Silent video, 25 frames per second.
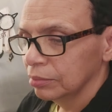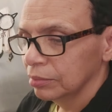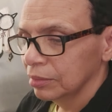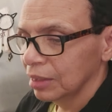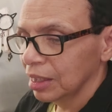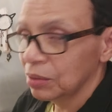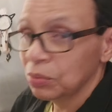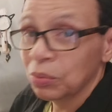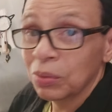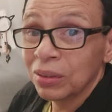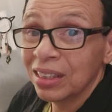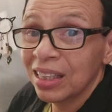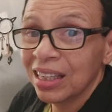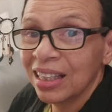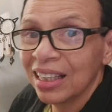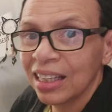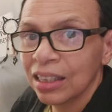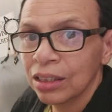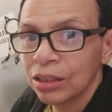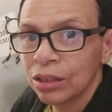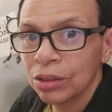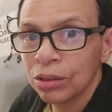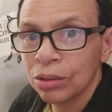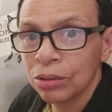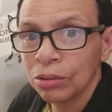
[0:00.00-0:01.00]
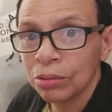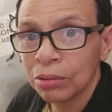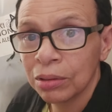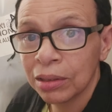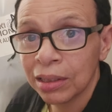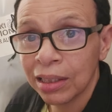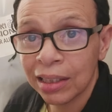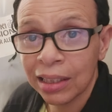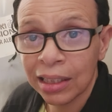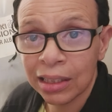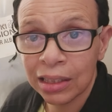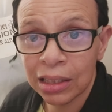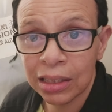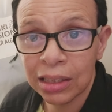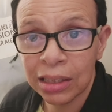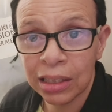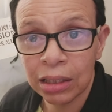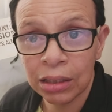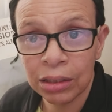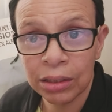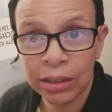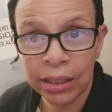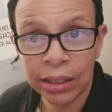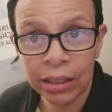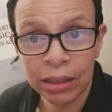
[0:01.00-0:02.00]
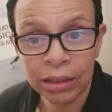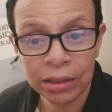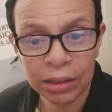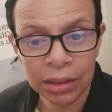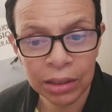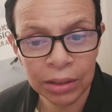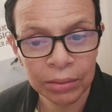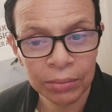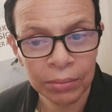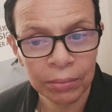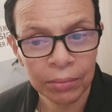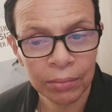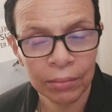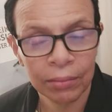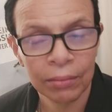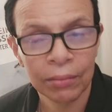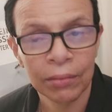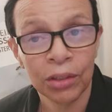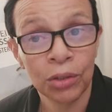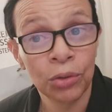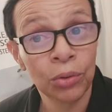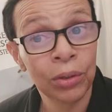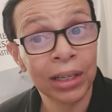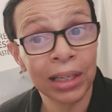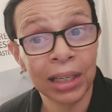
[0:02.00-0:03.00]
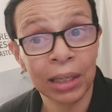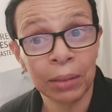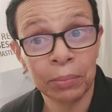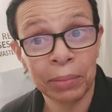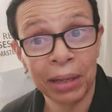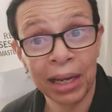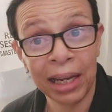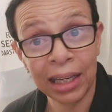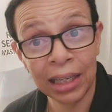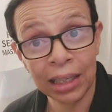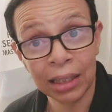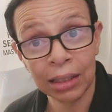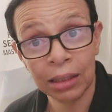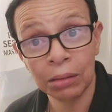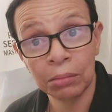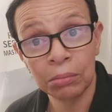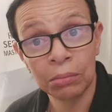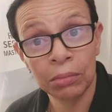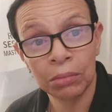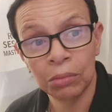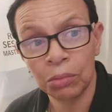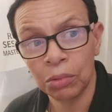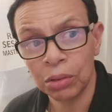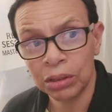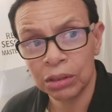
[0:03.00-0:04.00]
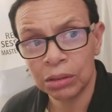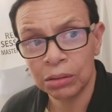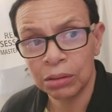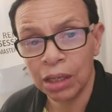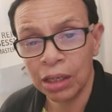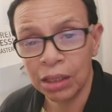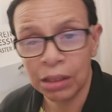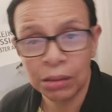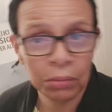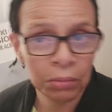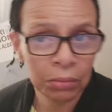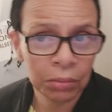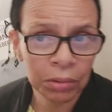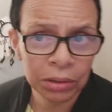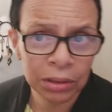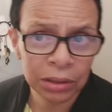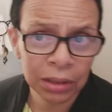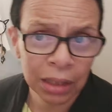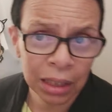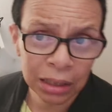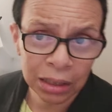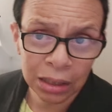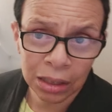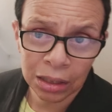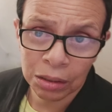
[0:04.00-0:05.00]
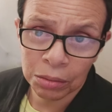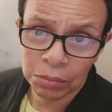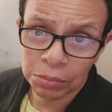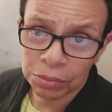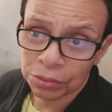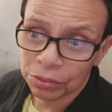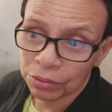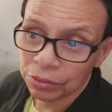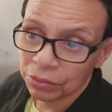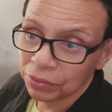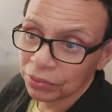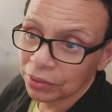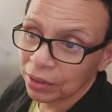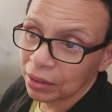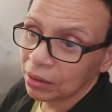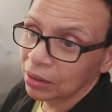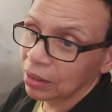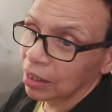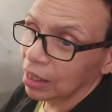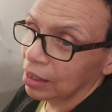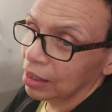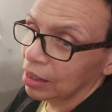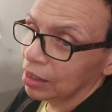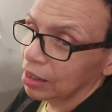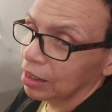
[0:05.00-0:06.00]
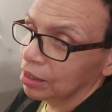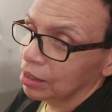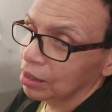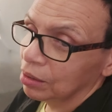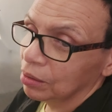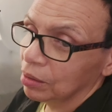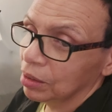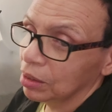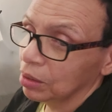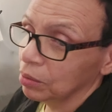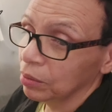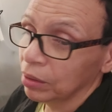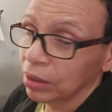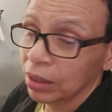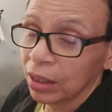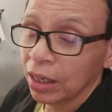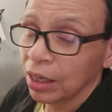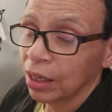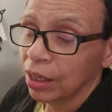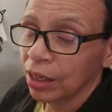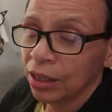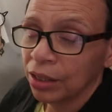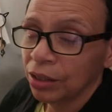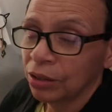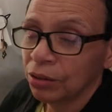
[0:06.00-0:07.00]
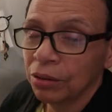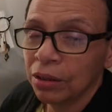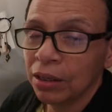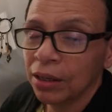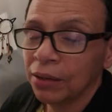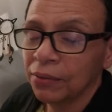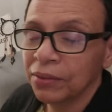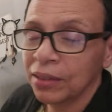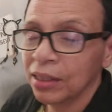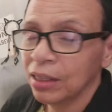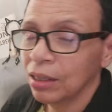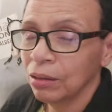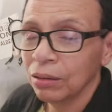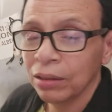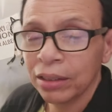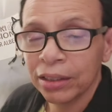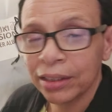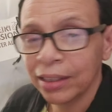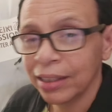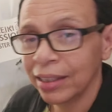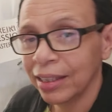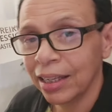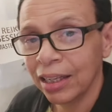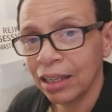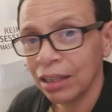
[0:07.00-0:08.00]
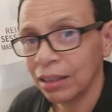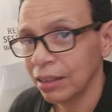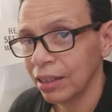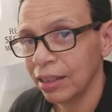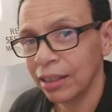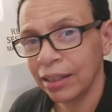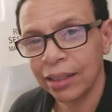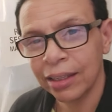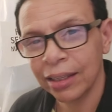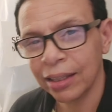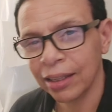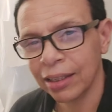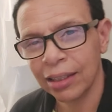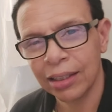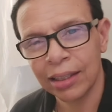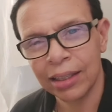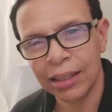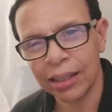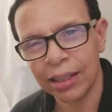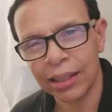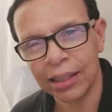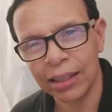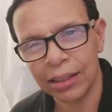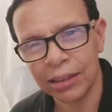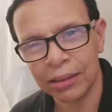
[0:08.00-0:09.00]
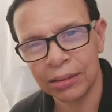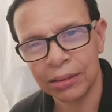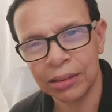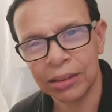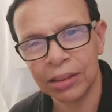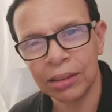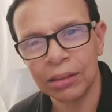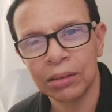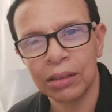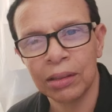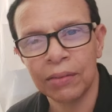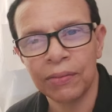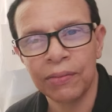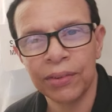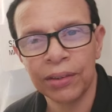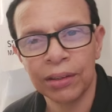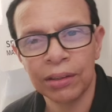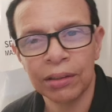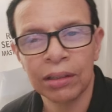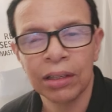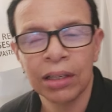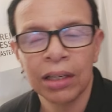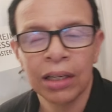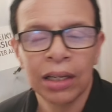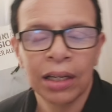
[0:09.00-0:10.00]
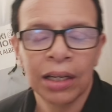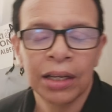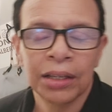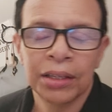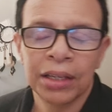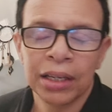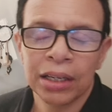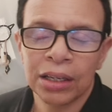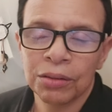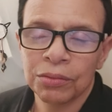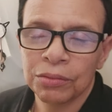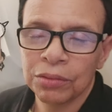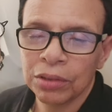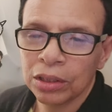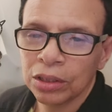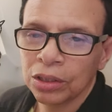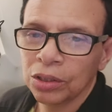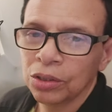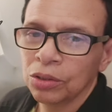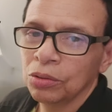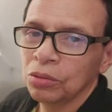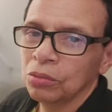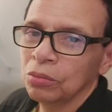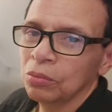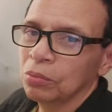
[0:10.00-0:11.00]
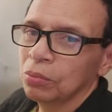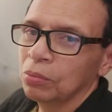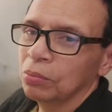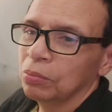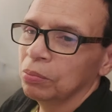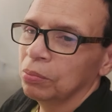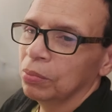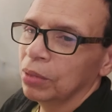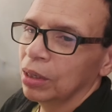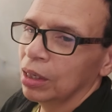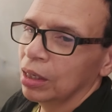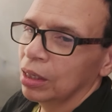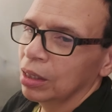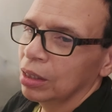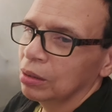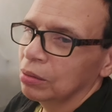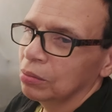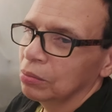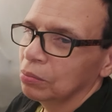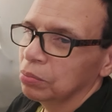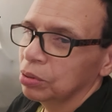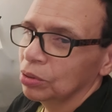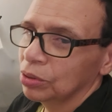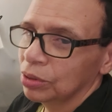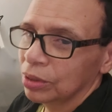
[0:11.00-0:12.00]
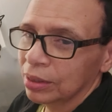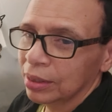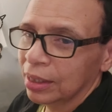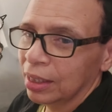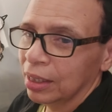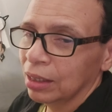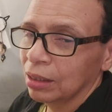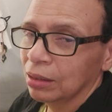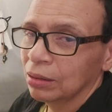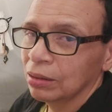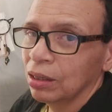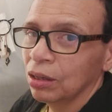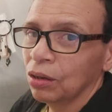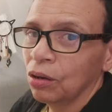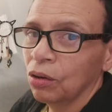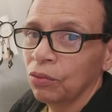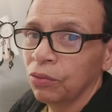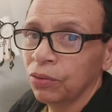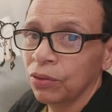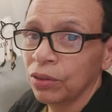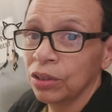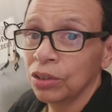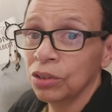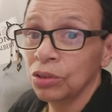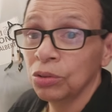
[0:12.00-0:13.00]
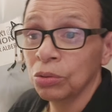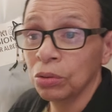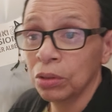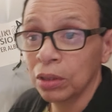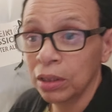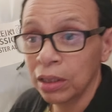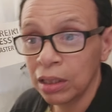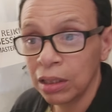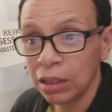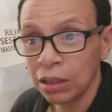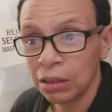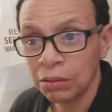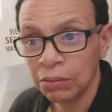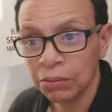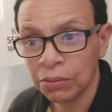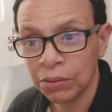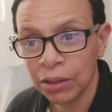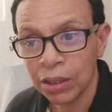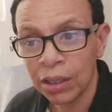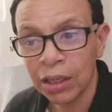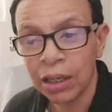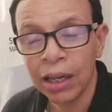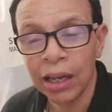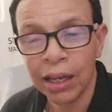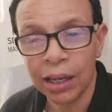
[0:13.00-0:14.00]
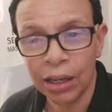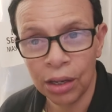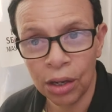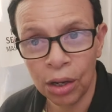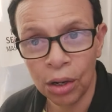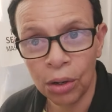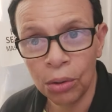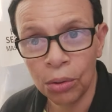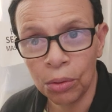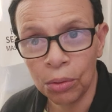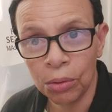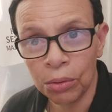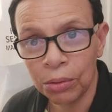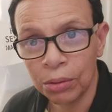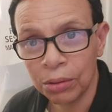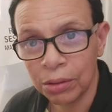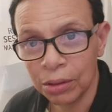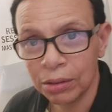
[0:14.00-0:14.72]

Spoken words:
That's what they like to do. They like to tell tales. You can get back at them. What's that going to prove? They're not going to like you anyway. If they don't like you now, they ain't going to like you. So they figure they can really kill them and put you down, and hopefully you'll leave and go